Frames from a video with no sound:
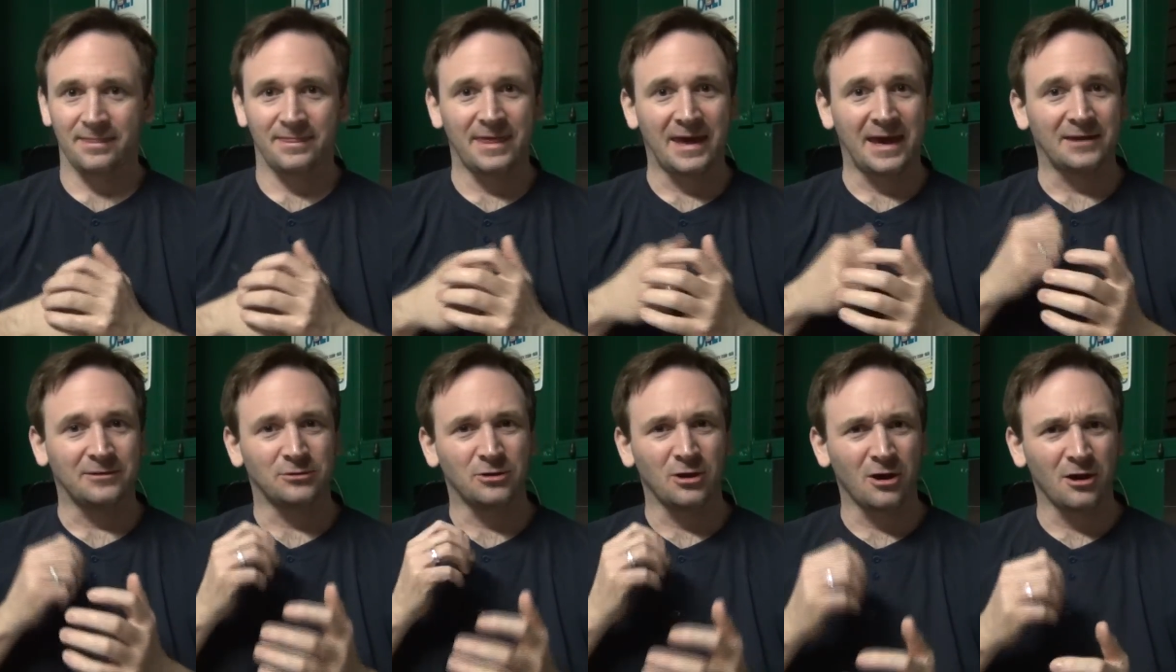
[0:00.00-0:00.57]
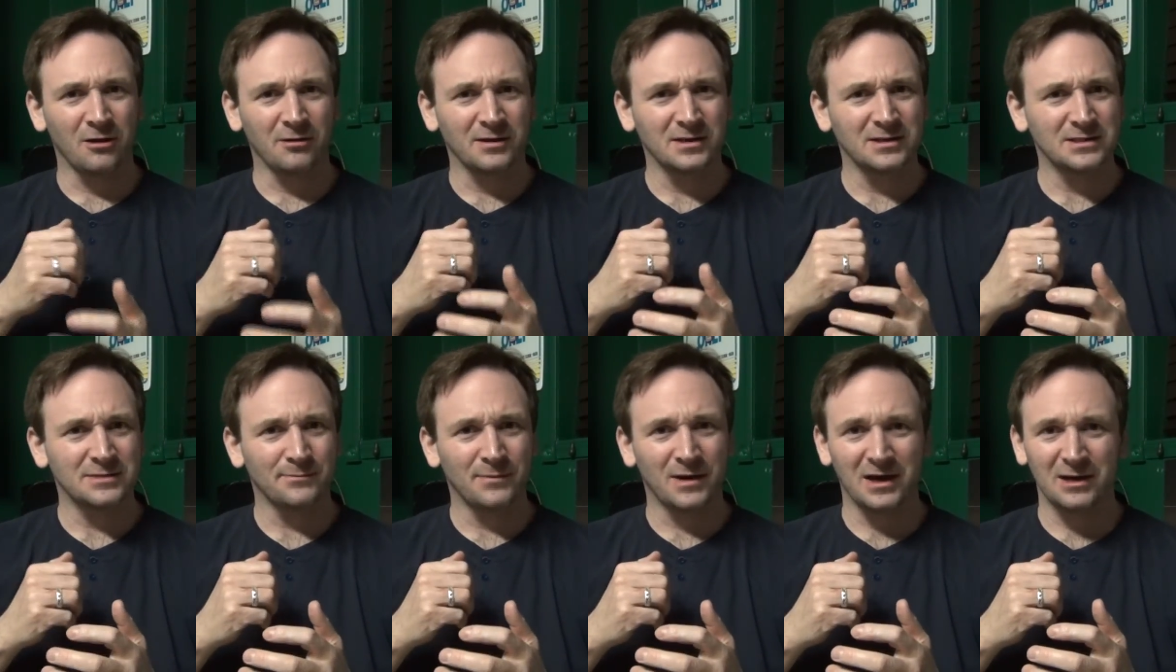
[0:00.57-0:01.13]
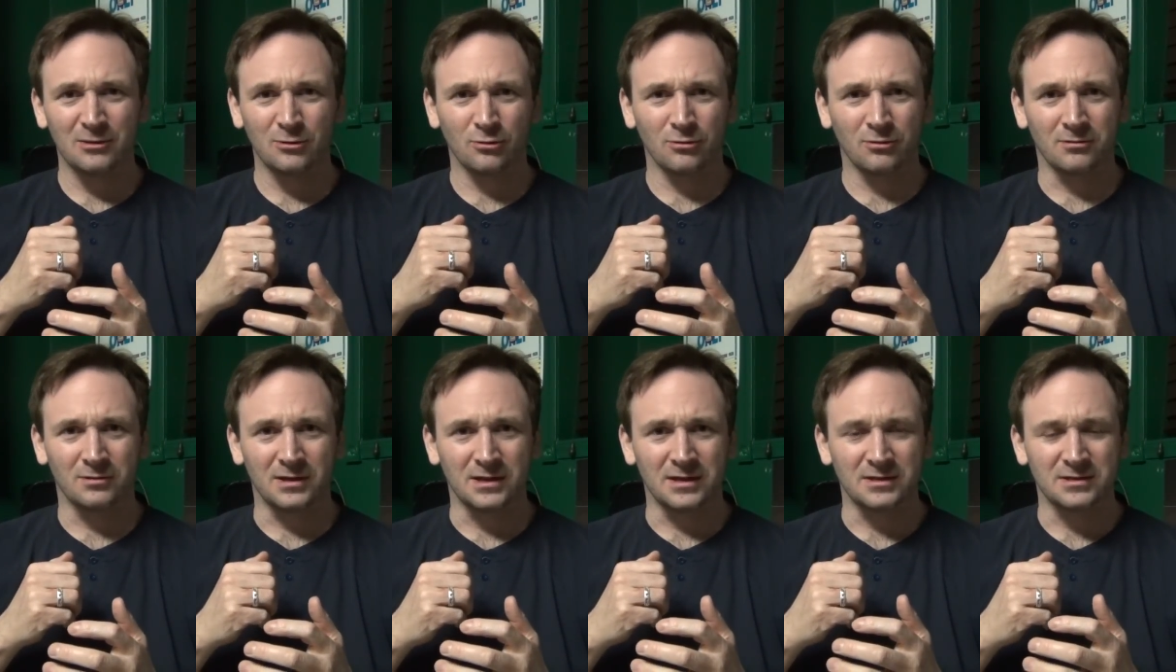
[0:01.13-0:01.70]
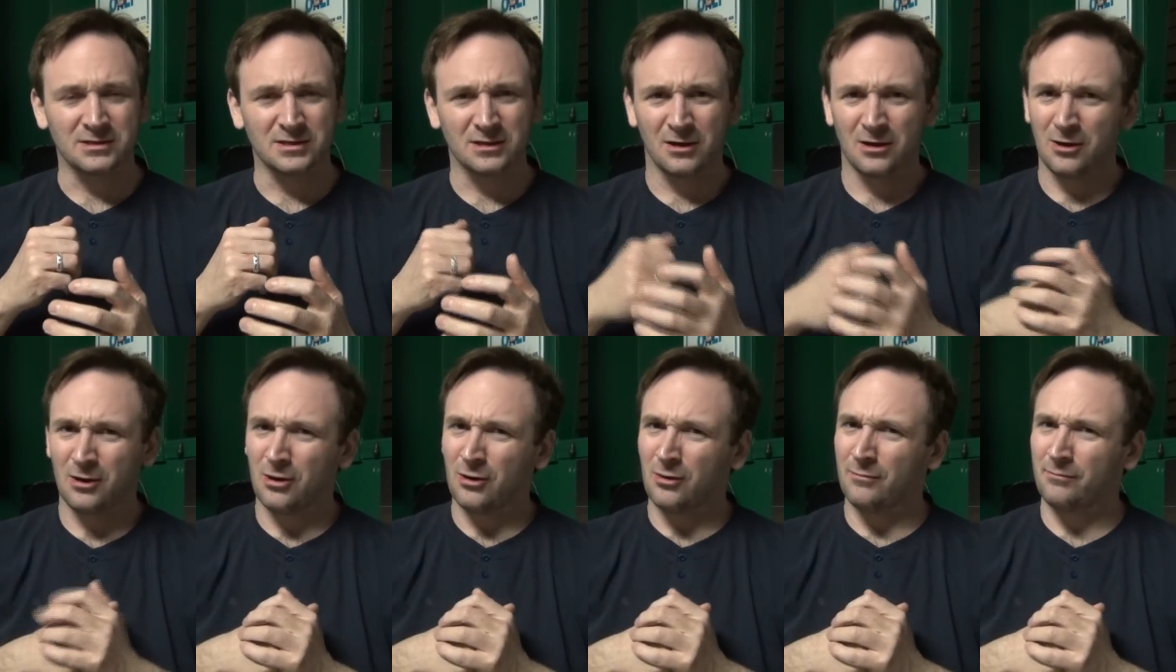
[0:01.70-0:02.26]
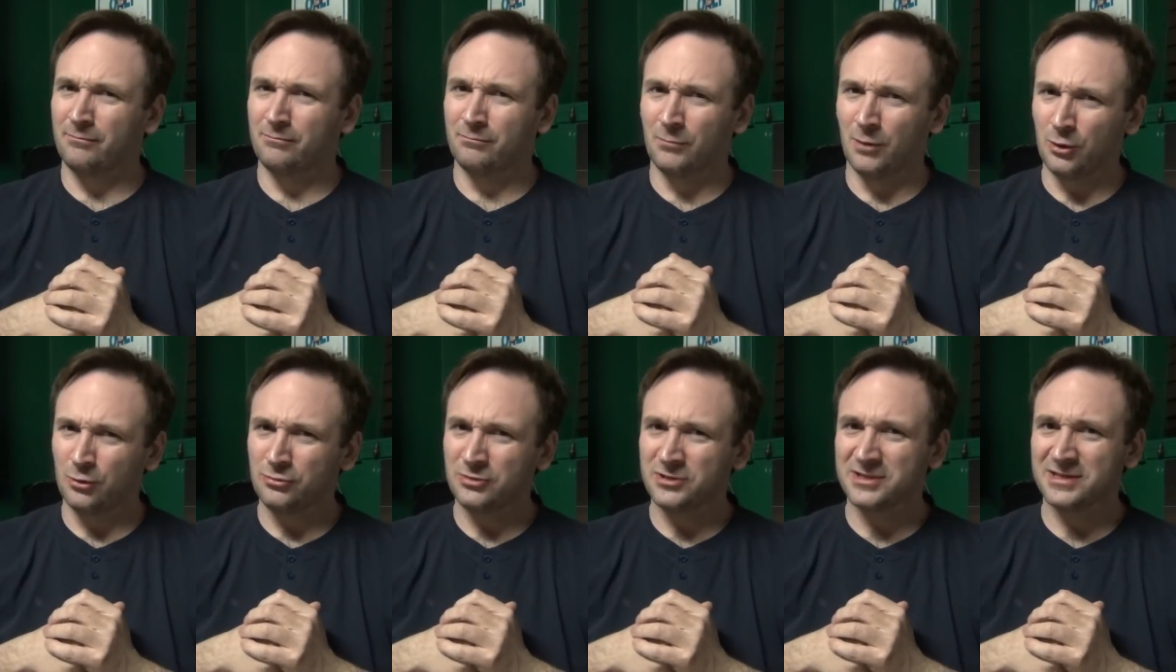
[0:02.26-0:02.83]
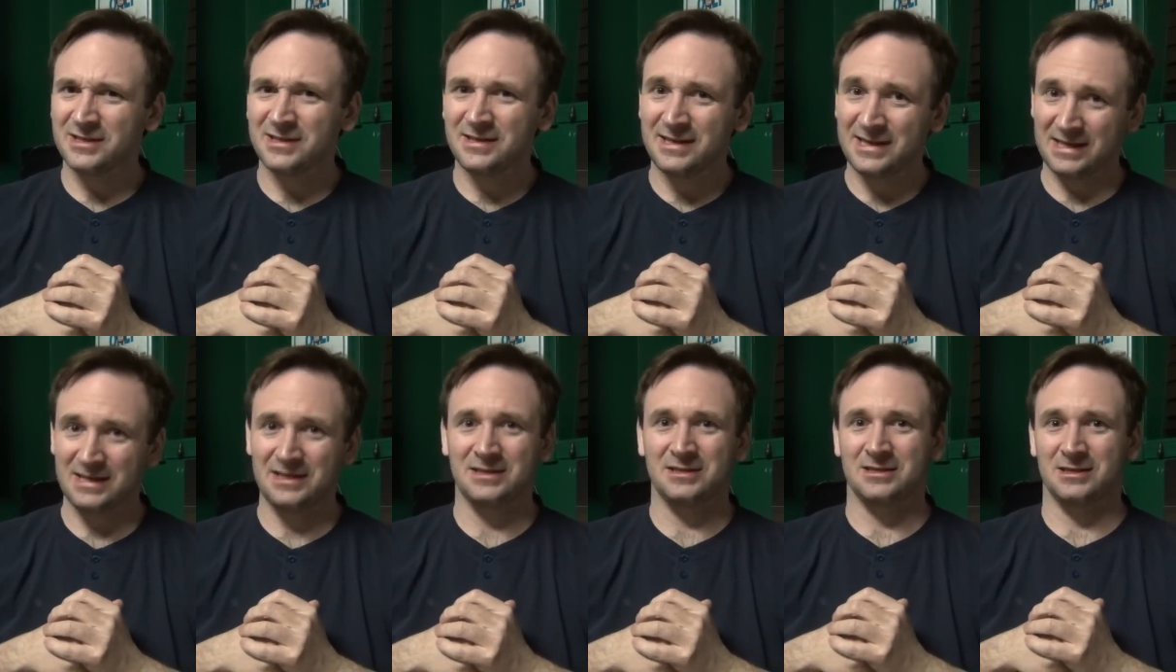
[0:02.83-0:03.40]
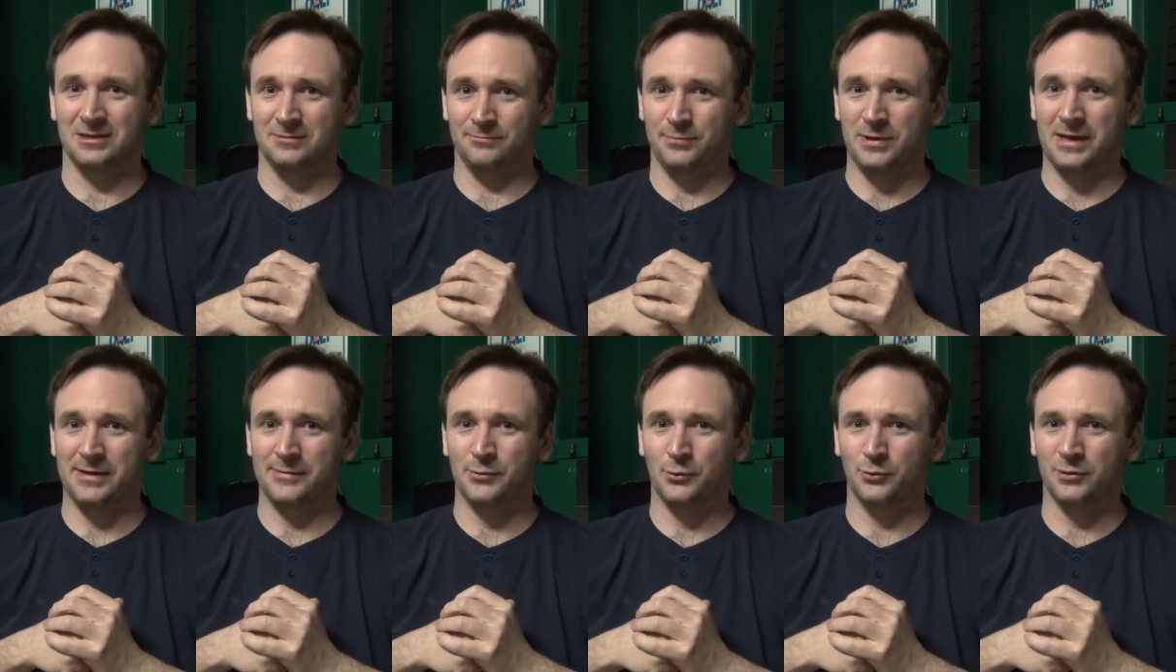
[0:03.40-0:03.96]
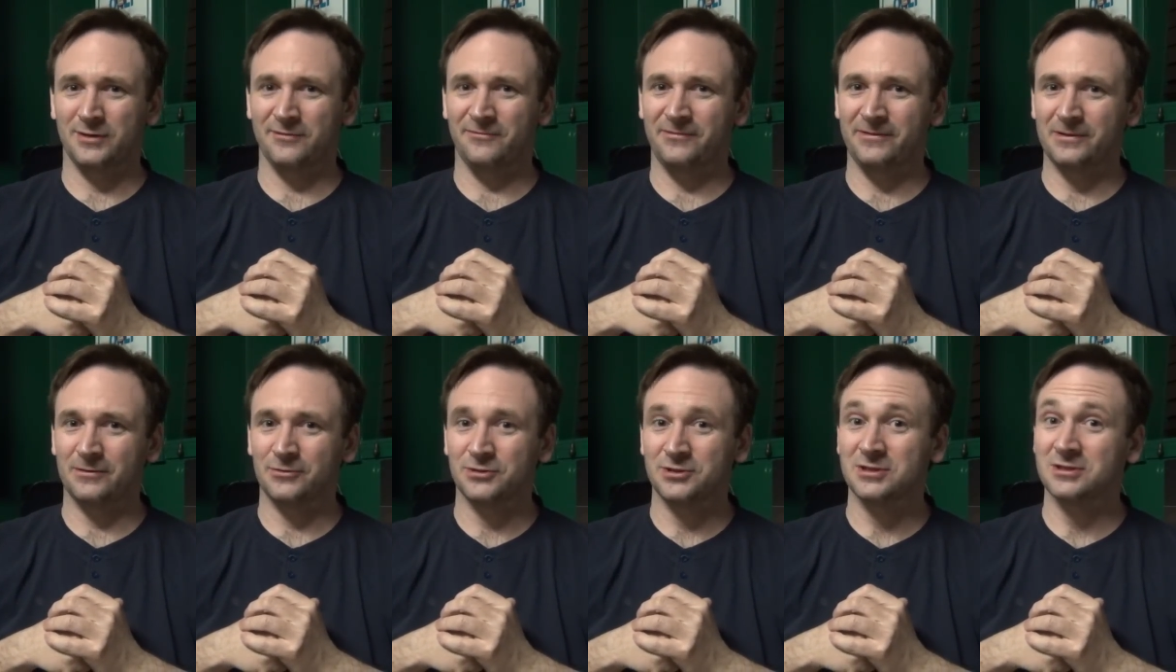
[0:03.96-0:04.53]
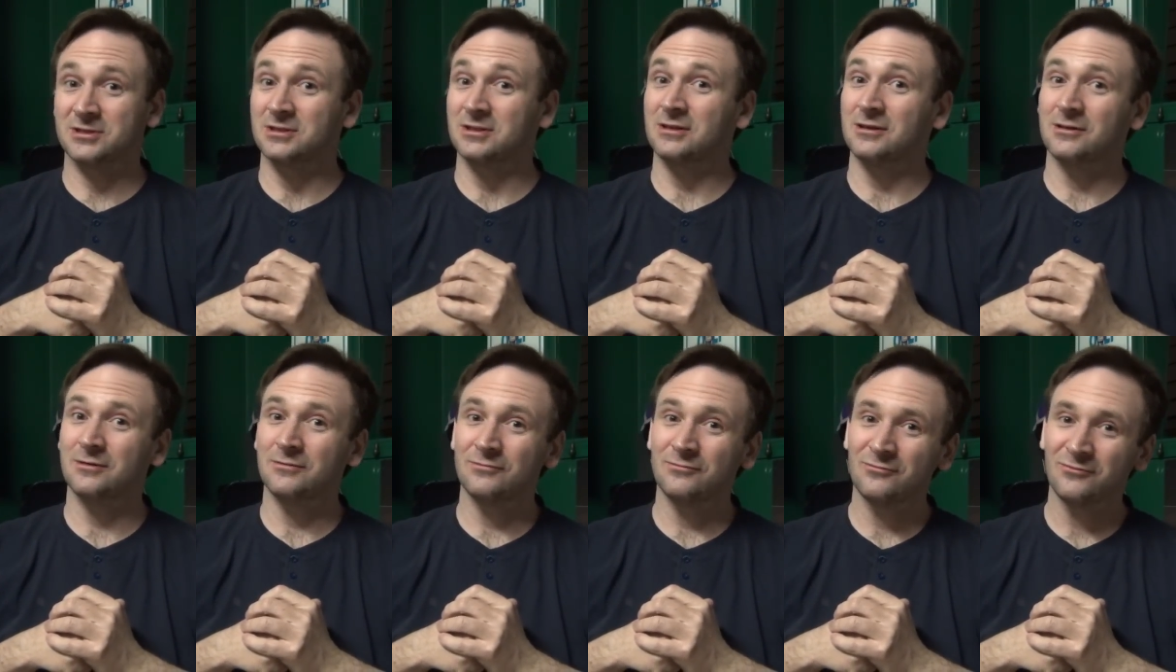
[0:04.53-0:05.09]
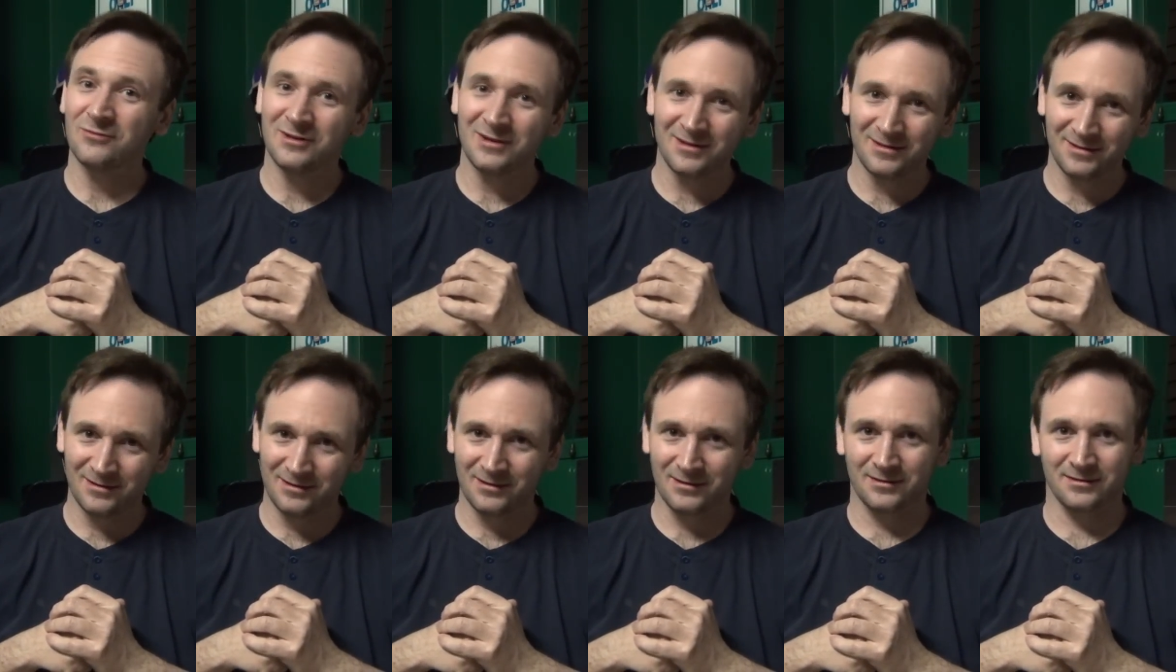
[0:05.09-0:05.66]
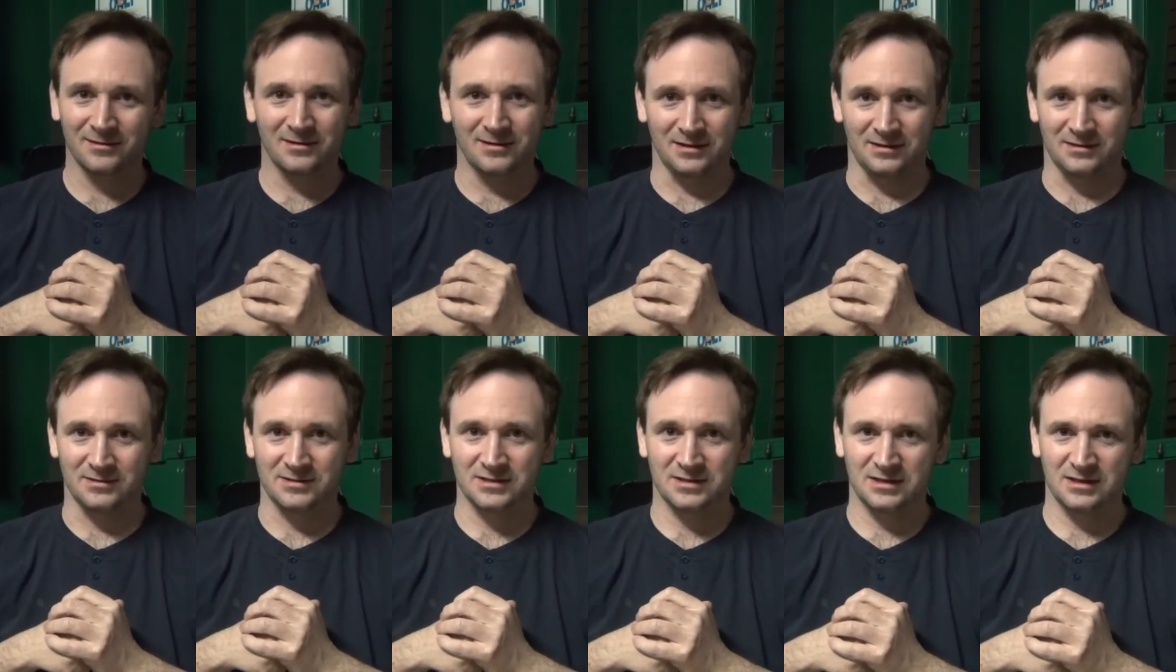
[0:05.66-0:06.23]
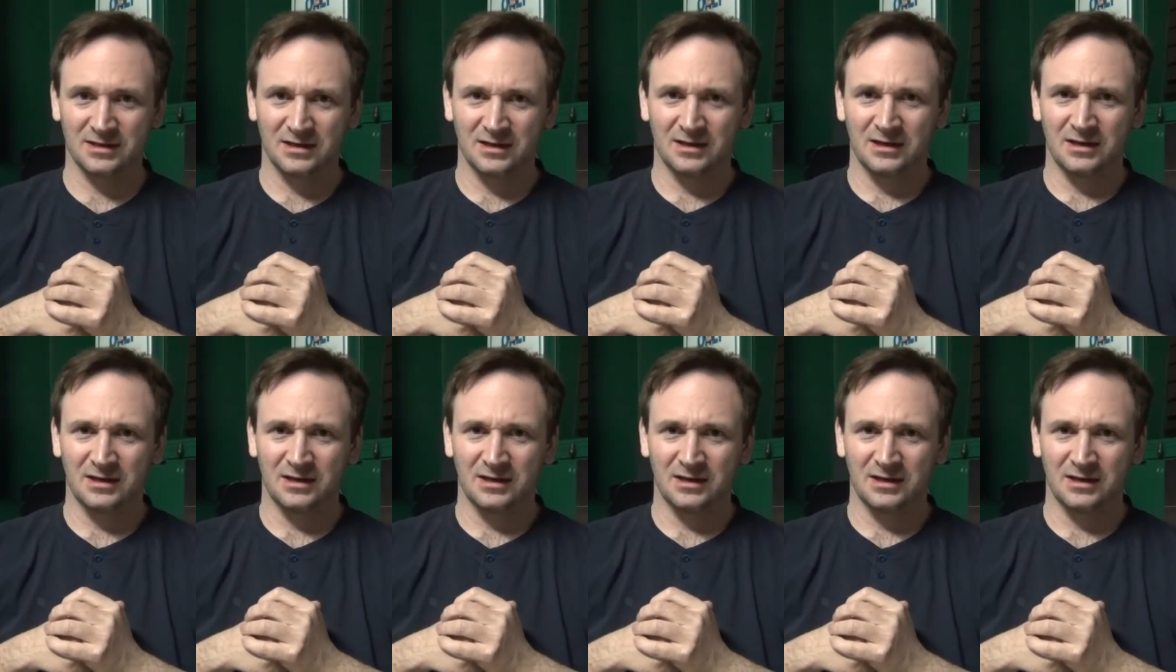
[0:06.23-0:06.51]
that targets minorities, most decent people would feel some reluctance,